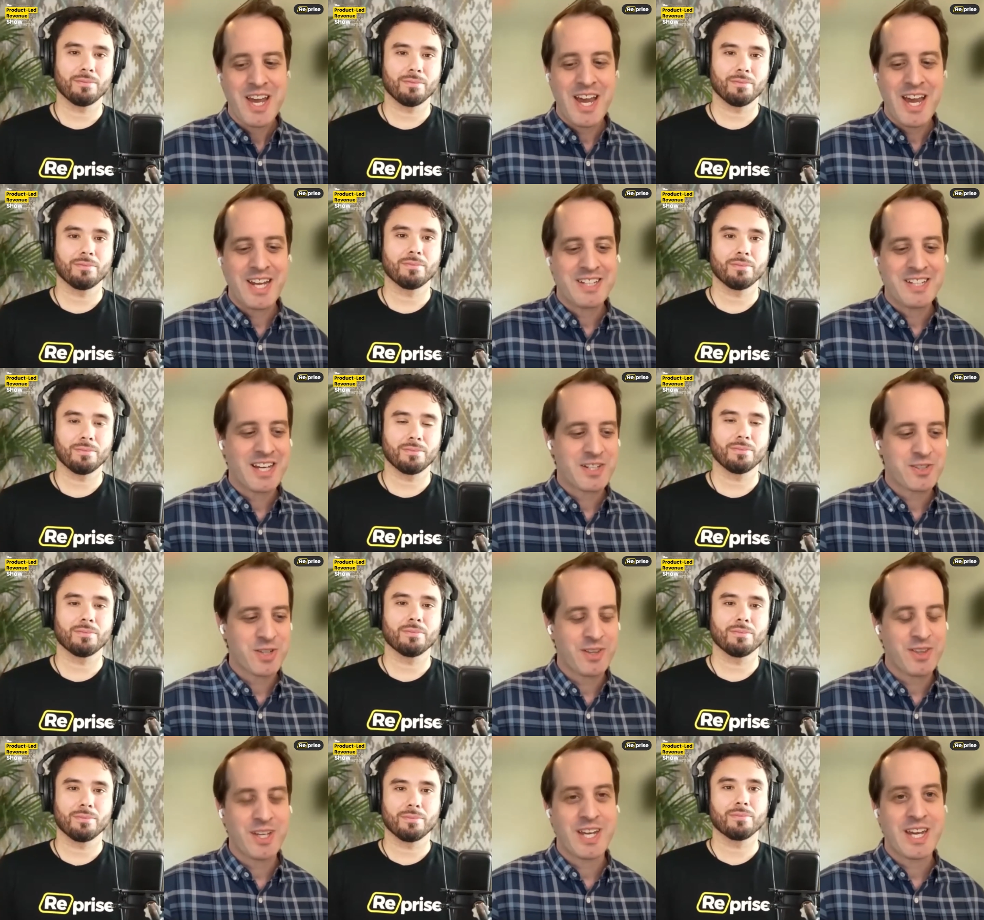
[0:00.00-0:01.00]
Speaker 1: and it's
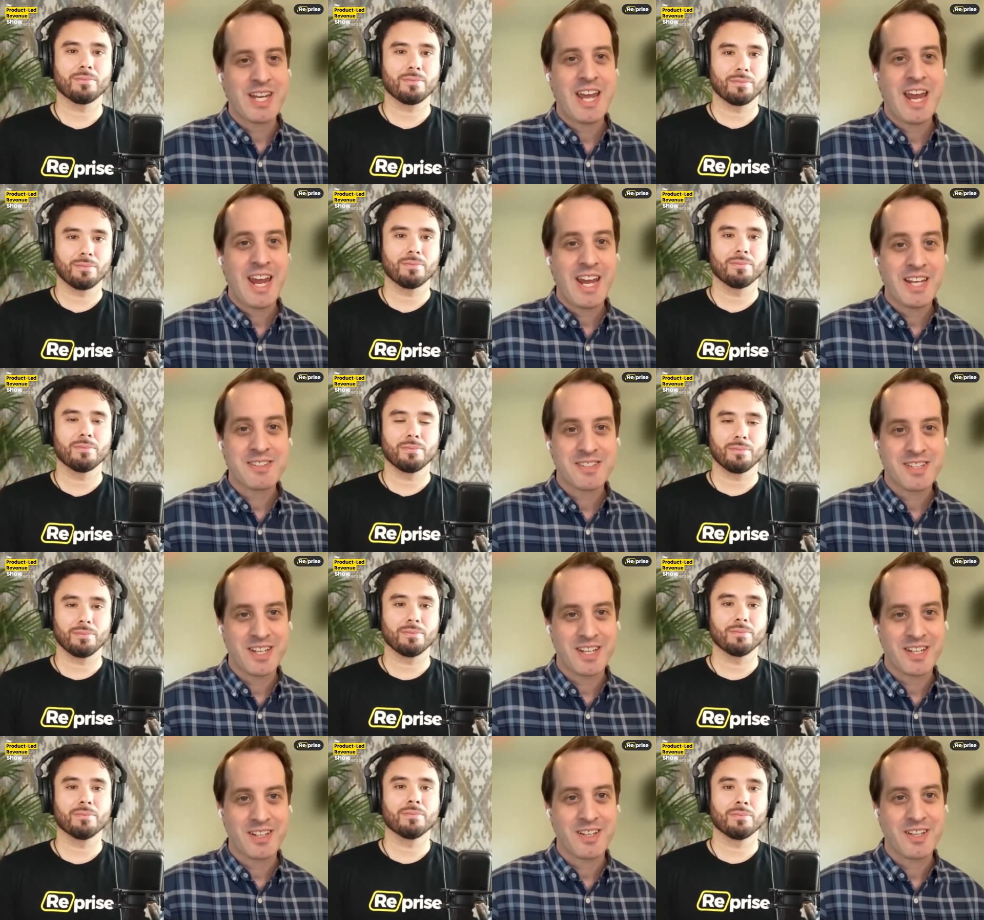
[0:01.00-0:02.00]
actually I think
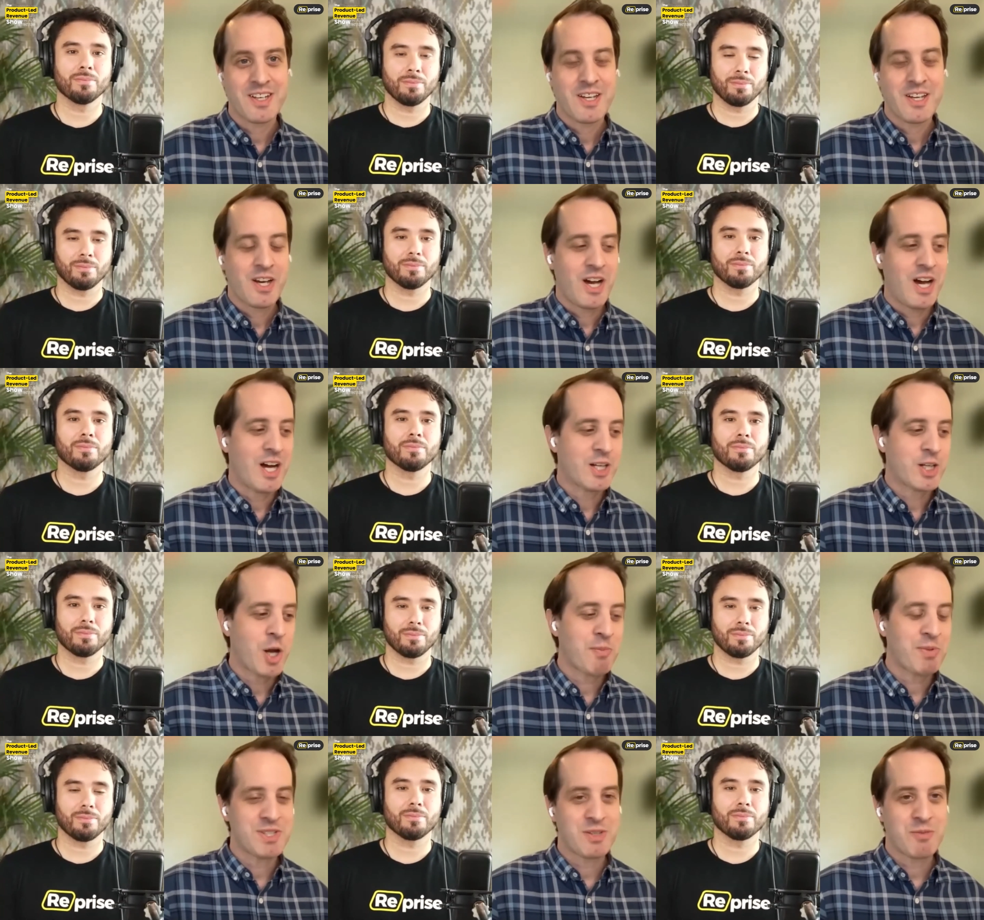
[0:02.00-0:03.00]
enhancing uh,
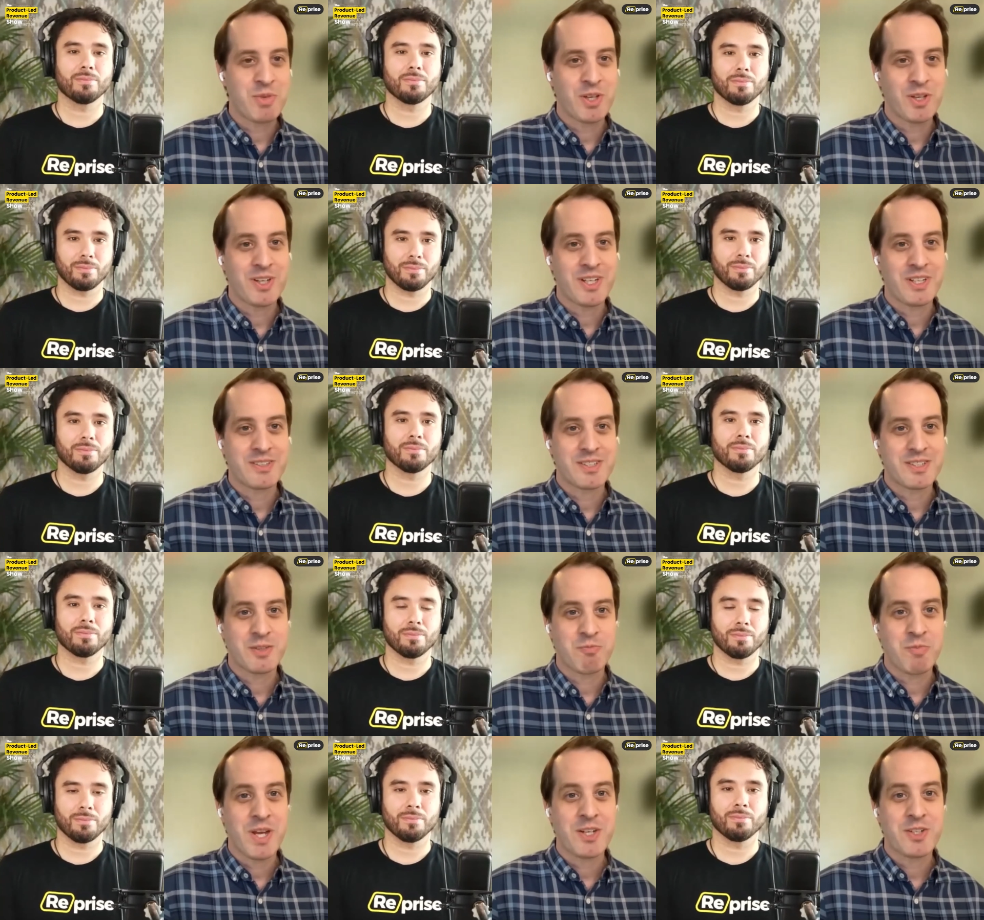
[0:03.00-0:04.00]
companies' abilities
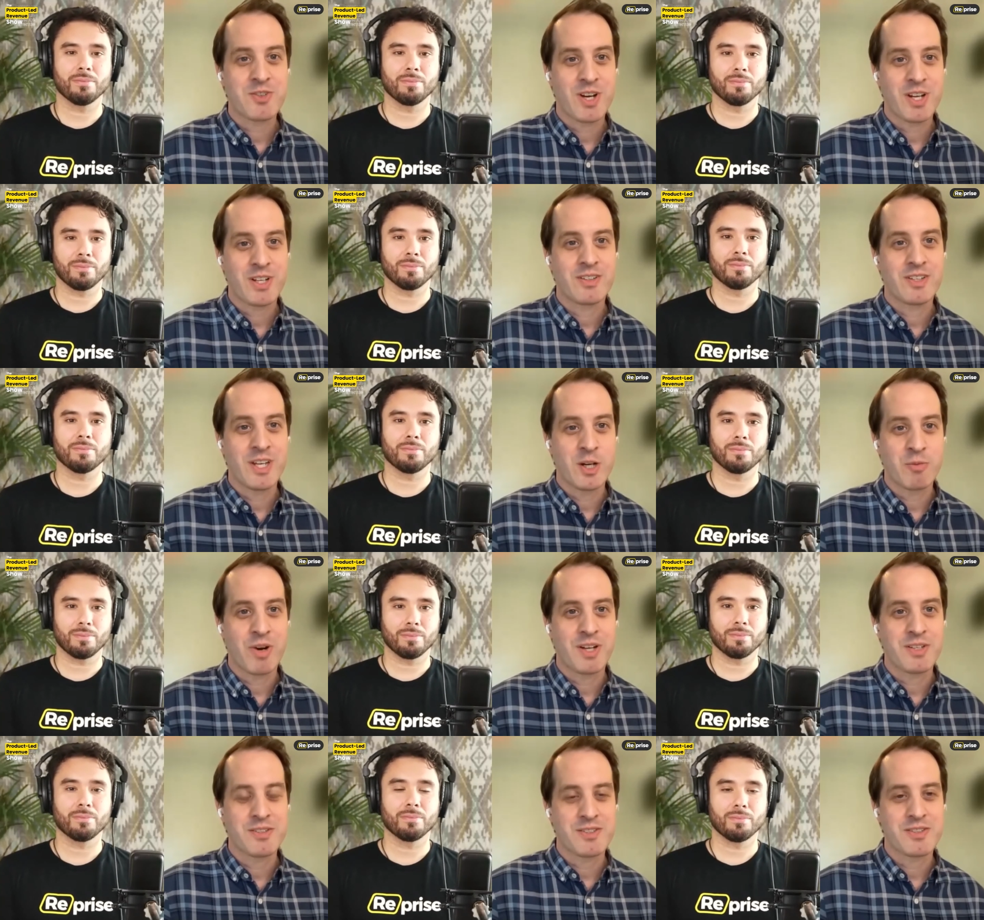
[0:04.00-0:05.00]
to penetrate
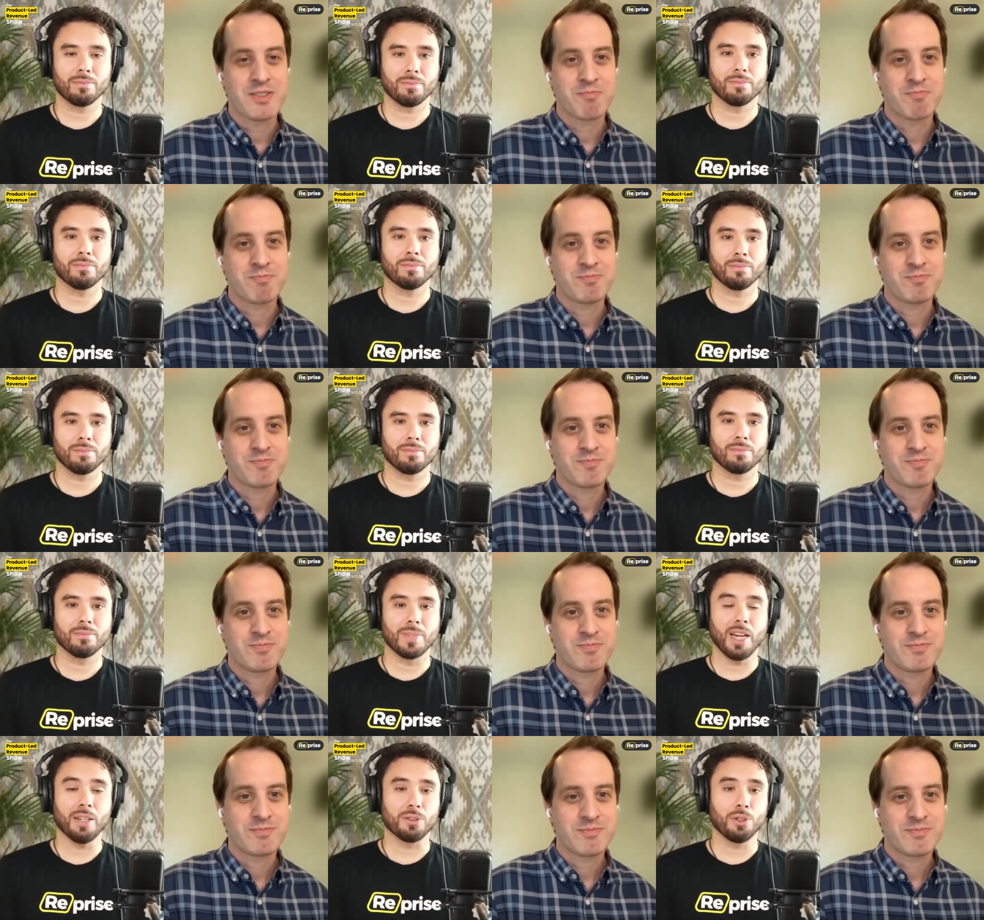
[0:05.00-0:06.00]
enterprises.
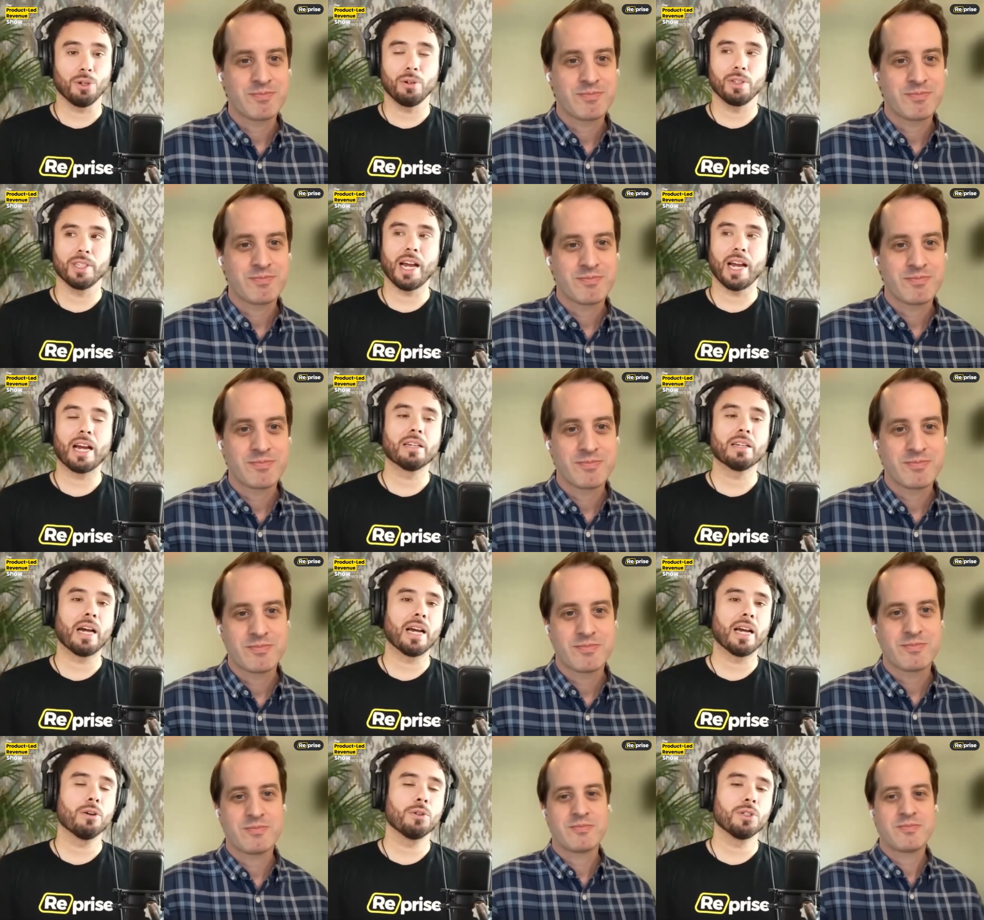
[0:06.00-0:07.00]
Speaker 2: Yeah, totally. I
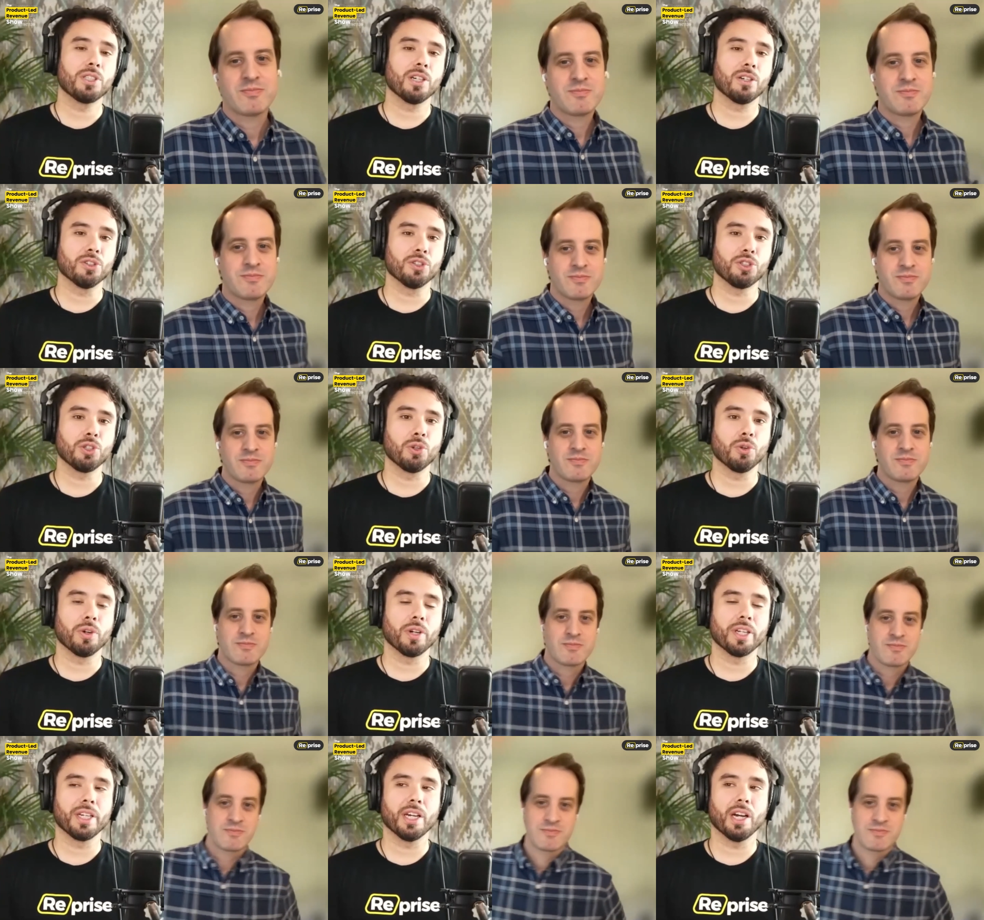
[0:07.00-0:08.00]
I always tell the
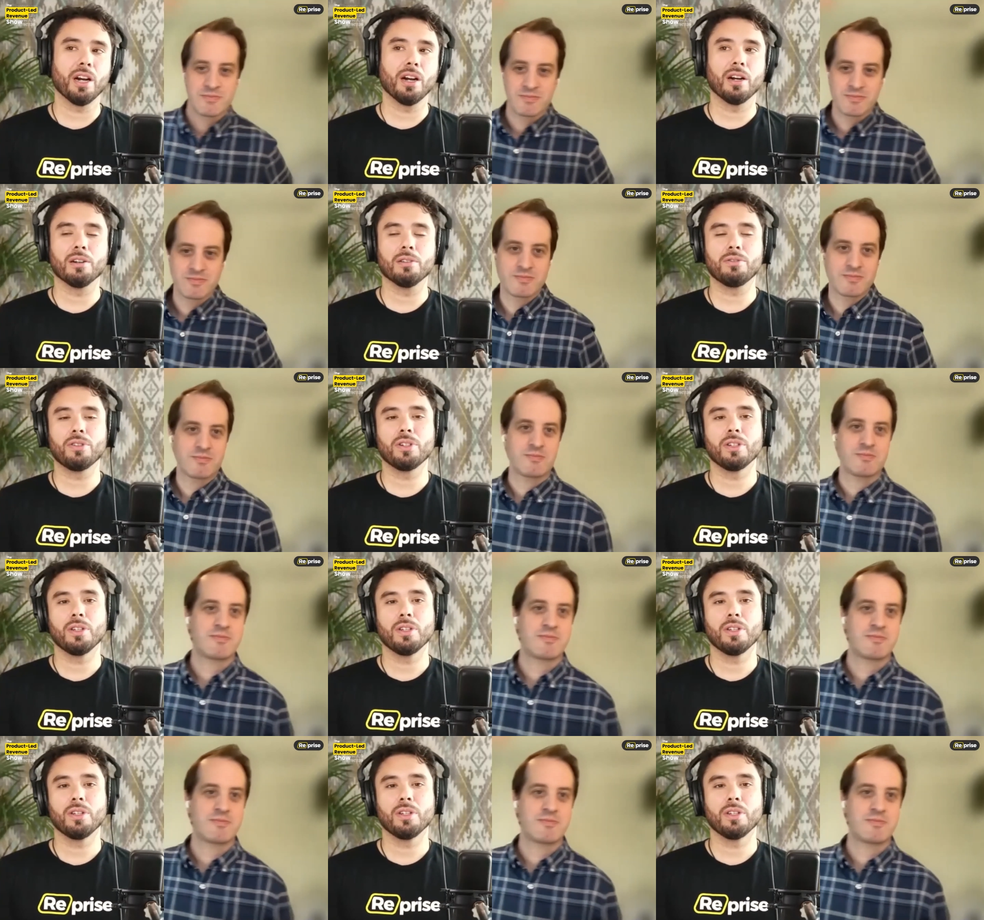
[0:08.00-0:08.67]
story of